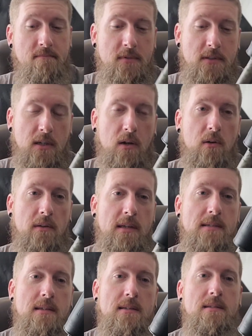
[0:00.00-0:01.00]
So
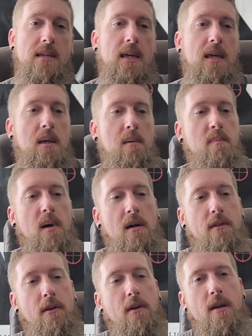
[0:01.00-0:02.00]
this is the Buck
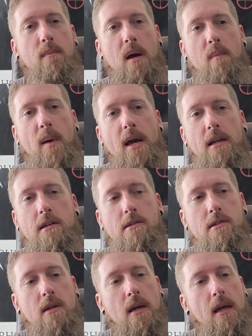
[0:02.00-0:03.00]
30 by
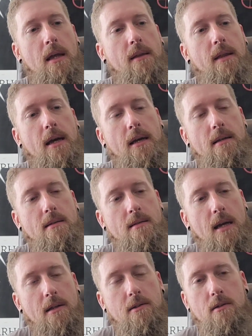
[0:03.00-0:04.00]
Banish. That is
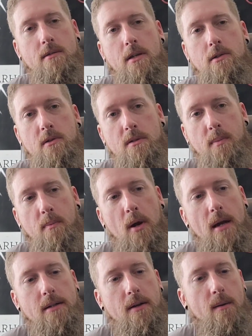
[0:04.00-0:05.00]
Silencer Central's
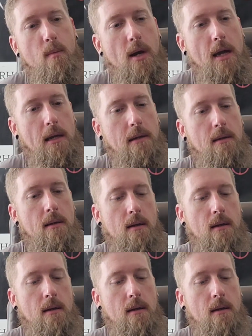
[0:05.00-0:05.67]
proprietary brand.